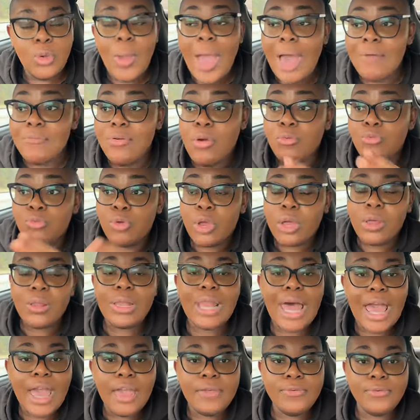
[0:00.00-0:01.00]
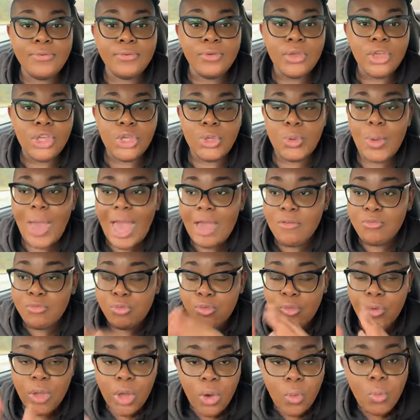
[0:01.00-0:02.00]
You have a real life, you
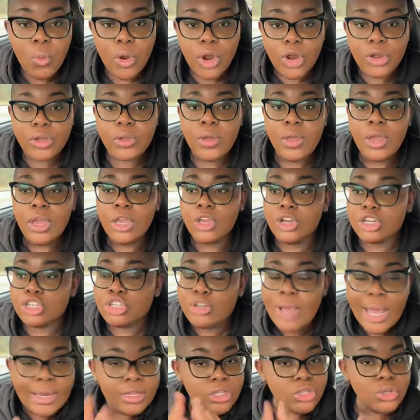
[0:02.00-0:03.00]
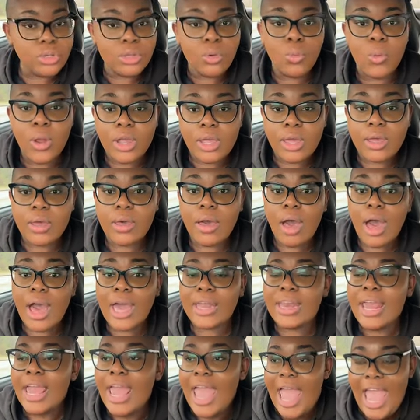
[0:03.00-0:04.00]
have real work, you're trying to do the work of
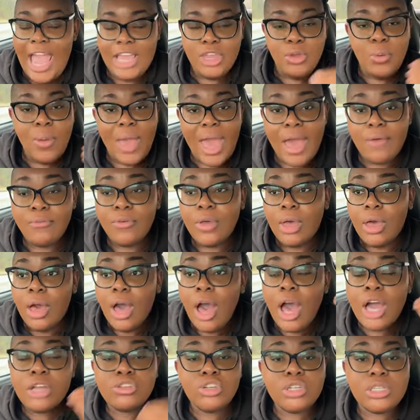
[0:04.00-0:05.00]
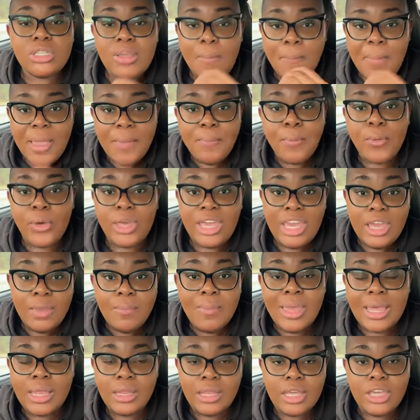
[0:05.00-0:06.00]
God, and you have hundreds of people
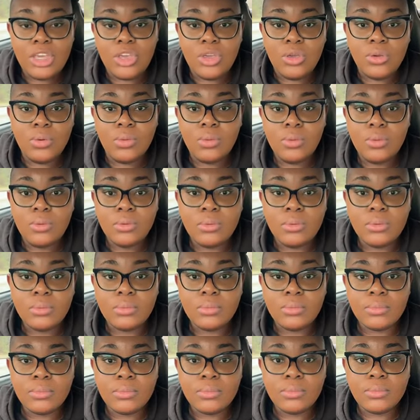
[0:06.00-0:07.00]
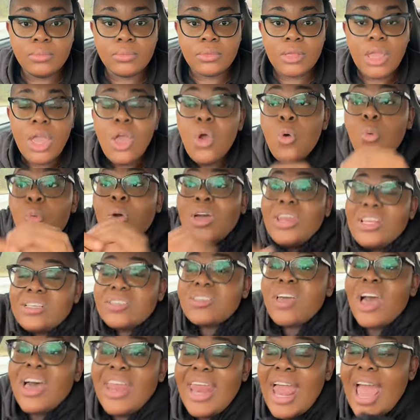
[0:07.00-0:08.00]
emailing you. What
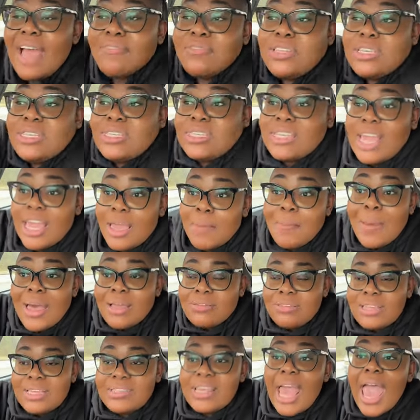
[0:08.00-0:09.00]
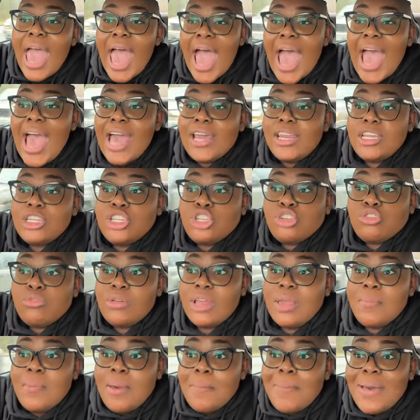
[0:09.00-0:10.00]
does God have to say about this? I had a
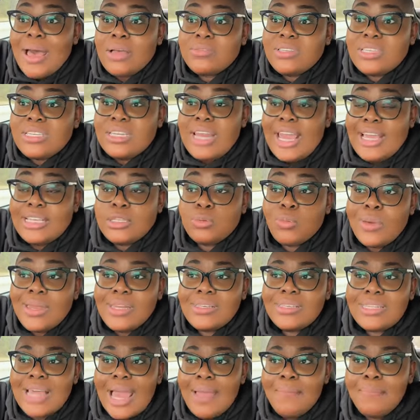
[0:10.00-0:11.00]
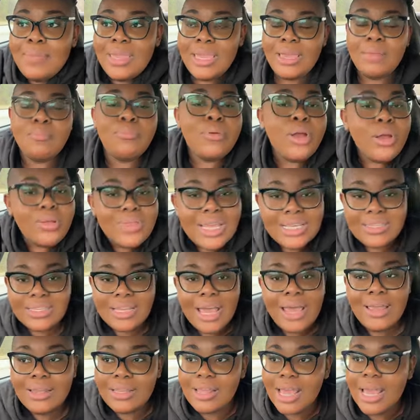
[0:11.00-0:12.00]
dream about snakes. What does that mean? Bro,
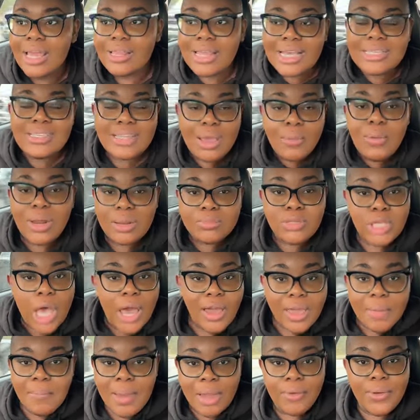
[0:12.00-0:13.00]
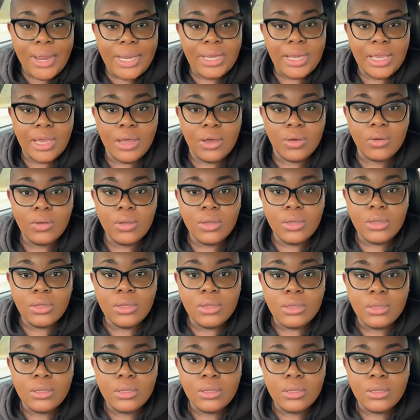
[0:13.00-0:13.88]
that's not that's not what I'm talking about right now.